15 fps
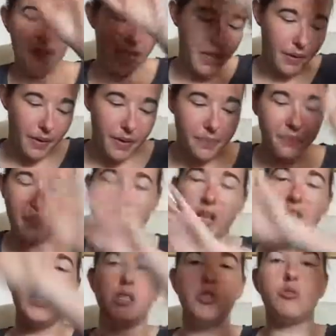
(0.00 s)
Anyway,
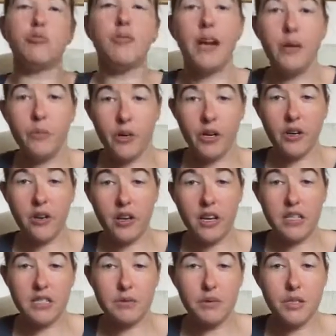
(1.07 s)
great work on
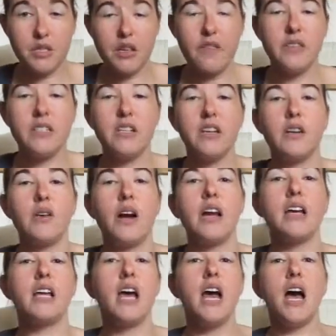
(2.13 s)
customer service, Knit
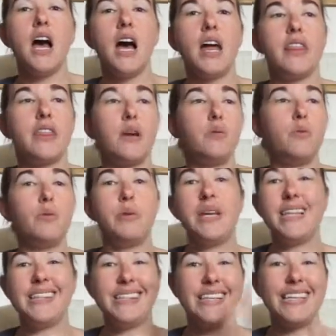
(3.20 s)
Crate. There will
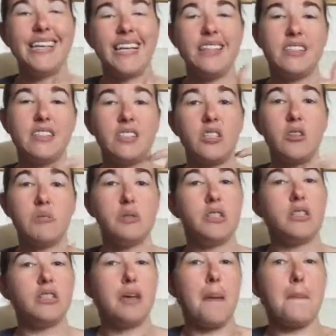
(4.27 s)
be a link in the
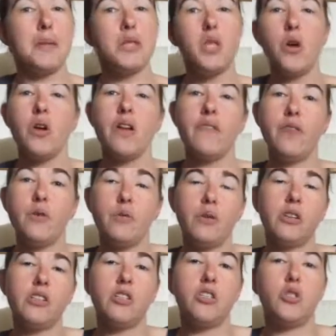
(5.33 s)
description down below if you
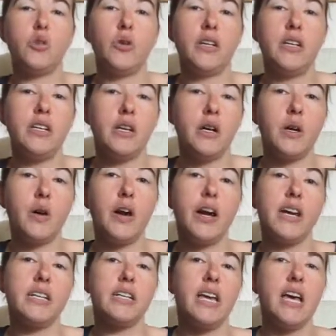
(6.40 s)
wanted to join Knit
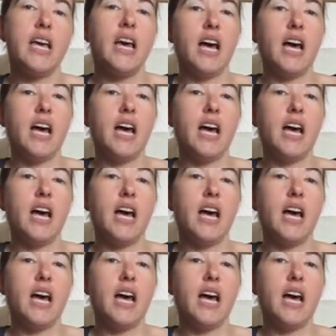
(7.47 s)
Crate.